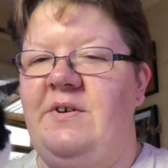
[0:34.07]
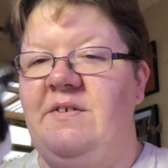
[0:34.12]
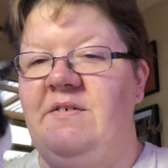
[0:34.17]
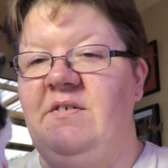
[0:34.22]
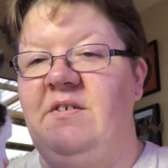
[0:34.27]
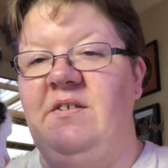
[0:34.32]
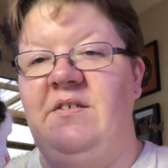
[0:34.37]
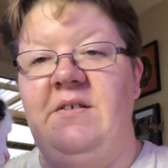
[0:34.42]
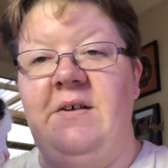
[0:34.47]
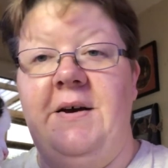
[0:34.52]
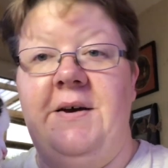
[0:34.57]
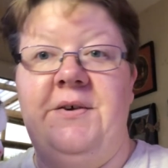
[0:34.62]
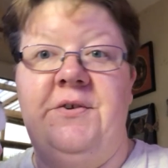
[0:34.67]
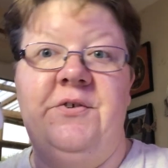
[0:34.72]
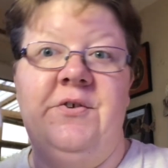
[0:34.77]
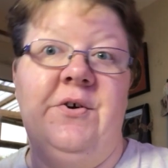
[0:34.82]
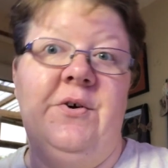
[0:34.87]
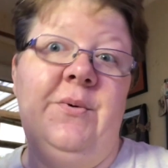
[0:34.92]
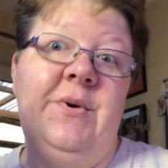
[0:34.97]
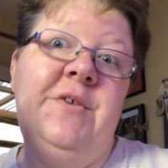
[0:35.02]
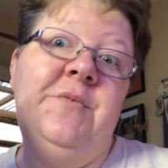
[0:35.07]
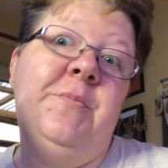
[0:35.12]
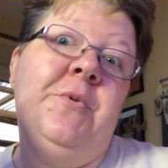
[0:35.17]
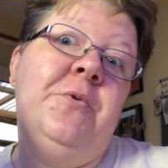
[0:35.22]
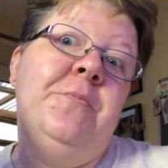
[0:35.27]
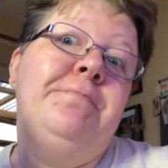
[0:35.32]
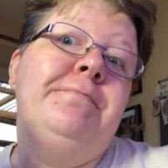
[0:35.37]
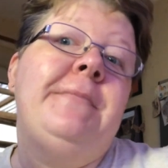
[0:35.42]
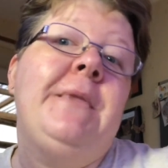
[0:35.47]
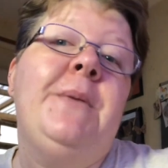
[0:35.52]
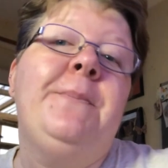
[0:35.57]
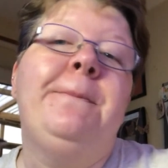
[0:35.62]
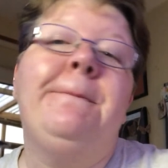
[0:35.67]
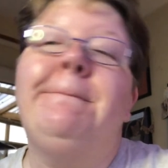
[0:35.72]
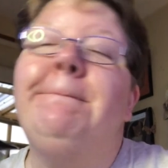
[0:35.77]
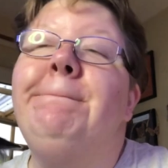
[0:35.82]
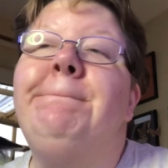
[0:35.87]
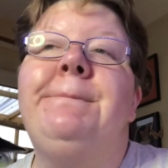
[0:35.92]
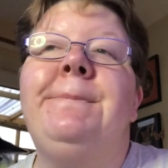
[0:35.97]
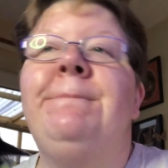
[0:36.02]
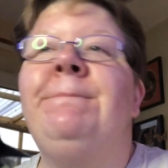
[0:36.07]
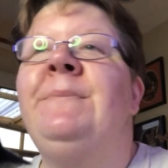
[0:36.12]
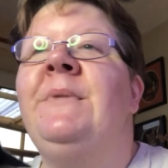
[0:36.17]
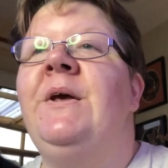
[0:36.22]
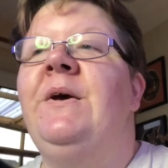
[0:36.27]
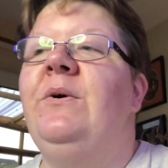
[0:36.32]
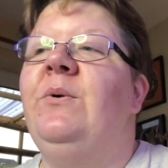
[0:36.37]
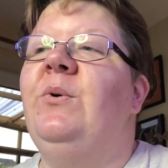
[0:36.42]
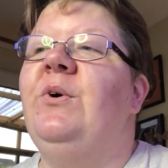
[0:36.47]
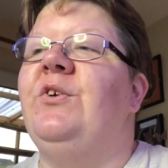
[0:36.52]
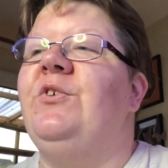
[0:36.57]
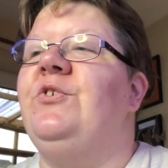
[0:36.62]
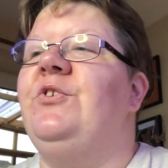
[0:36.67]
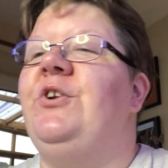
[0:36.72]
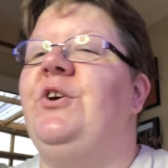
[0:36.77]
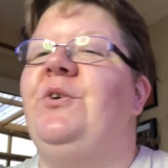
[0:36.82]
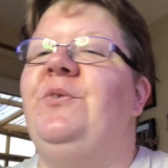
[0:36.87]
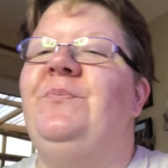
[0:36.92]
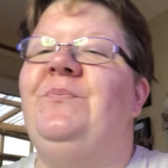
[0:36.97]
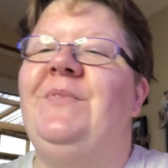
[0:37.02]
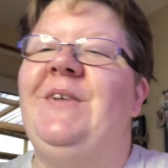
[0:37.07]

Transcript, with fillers: Still tired as always, but what's new?